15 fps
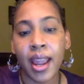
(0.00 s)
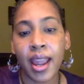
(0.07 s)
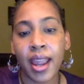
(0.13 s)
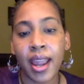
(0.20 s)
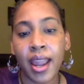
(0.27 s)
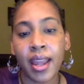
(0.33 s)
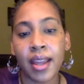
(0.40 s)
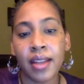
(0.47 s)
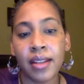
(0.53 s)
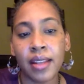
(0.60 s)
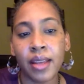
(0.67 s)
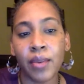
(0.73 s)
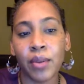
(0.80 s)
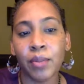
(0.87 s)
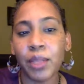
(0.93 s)
And
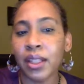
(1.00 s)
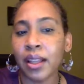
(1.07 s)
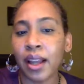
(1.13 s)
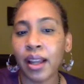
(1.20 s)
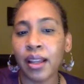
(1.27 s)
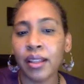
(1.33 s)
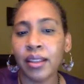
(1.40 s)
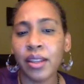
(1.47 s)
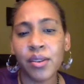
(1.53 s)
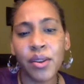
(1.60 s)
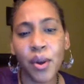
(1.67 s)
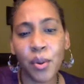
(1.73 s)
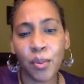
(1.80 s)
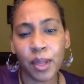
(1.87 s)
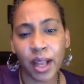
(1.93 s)
they would be like, there are
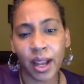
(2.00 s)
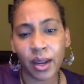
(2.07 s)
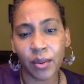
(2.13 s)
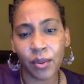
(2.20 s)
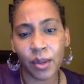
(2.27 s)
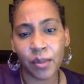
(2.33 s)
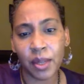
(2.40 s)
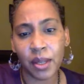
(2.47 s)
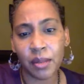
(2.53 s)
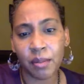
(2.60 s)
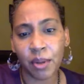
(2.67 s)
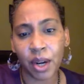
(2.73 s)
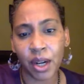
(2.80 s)
no Black women